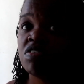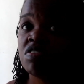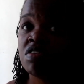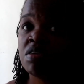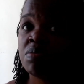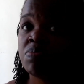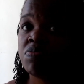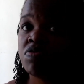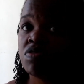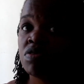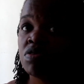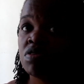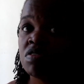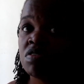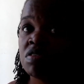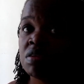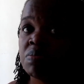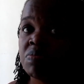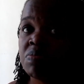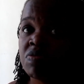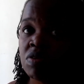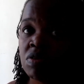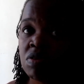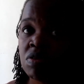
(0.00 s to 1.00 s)
zip,
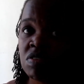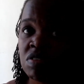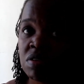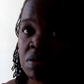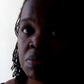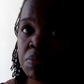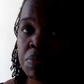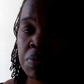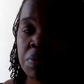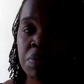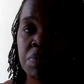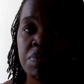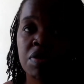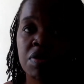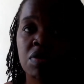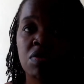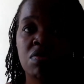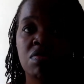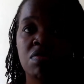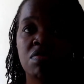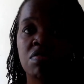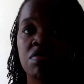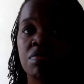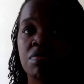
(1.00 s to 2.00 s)

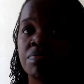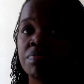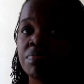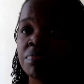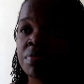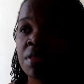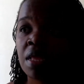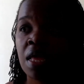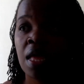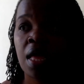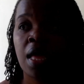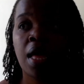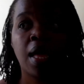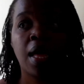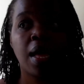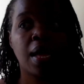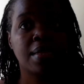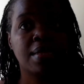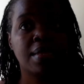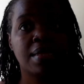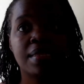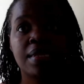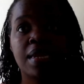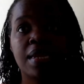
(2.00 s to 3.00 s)
because I
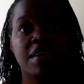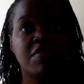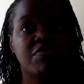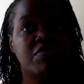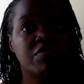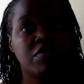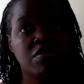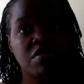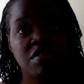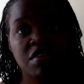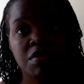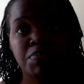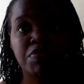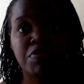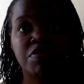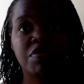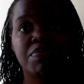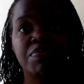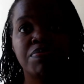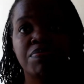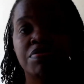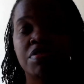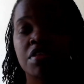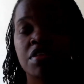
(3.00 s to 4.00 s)
just like front zips,
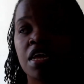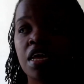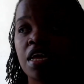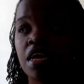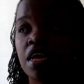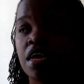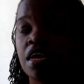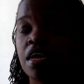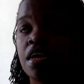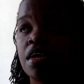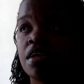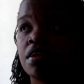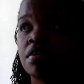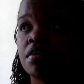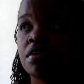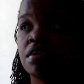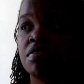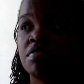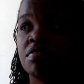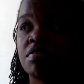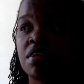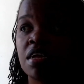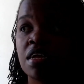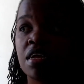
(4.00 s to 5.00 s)
and
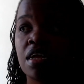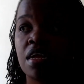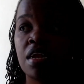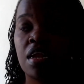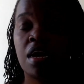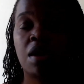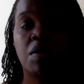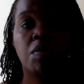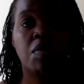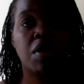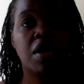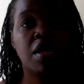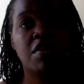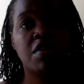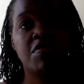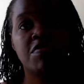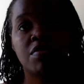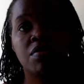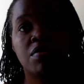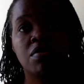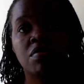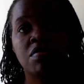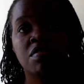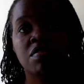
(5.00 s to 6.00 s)
it's taken a while
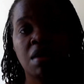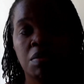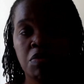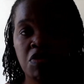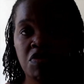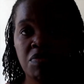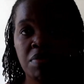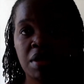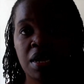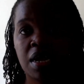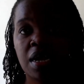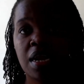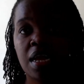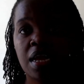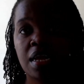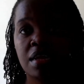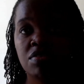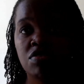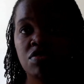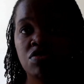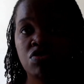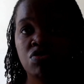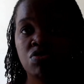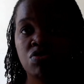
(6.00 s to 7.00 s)
for some of my
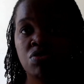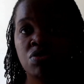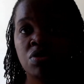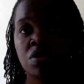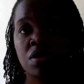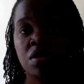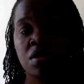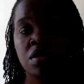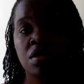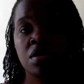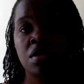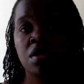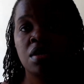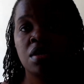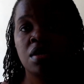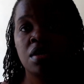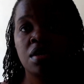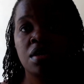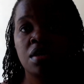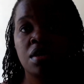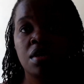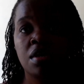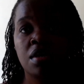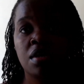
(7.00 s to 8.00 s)
clients to
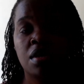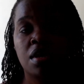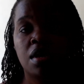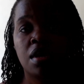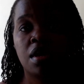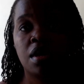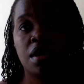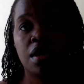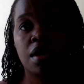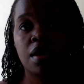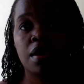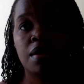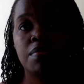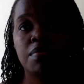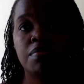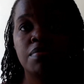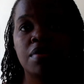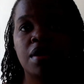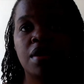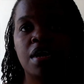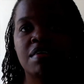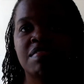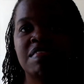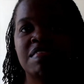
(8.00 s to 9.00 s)

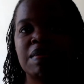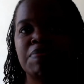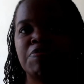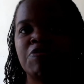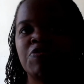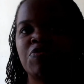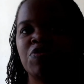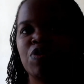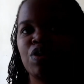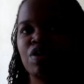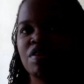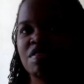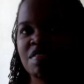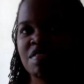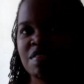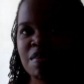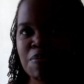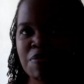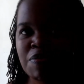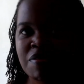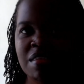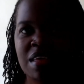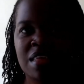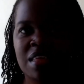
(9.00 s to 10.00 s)
accept front
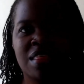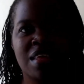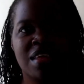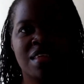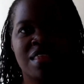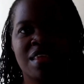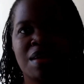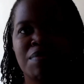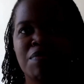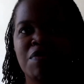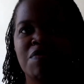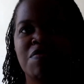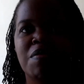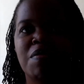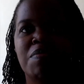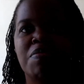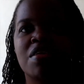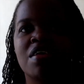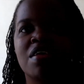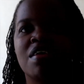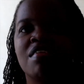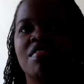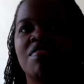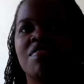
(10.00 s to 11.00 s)
zips. They think, some of them
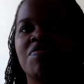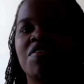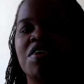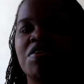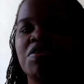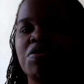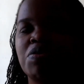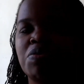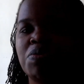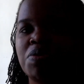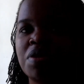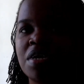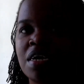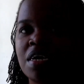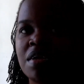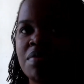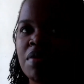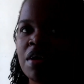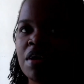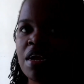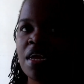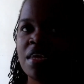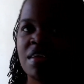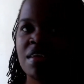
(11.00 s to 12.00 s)
think it's very weird,
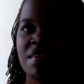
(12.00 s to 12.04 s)
but